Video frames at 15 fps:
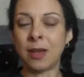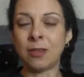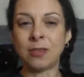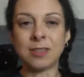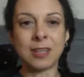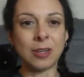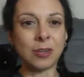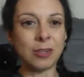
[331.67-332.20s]

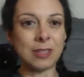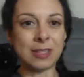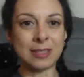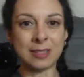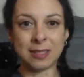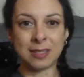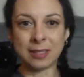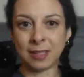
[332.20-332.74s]

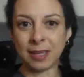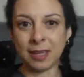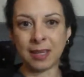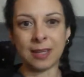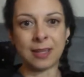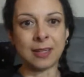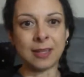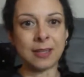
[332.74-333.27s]

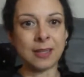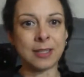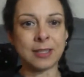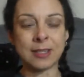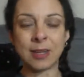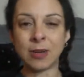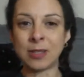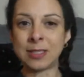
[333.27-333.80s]
synchronistically,
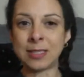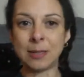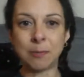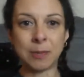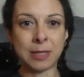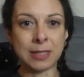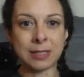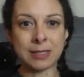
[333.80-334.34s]

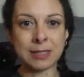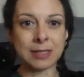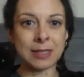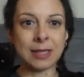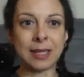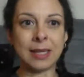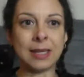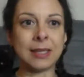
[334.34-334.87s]

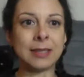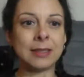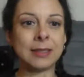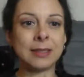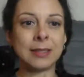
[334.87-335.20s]
serendipitously.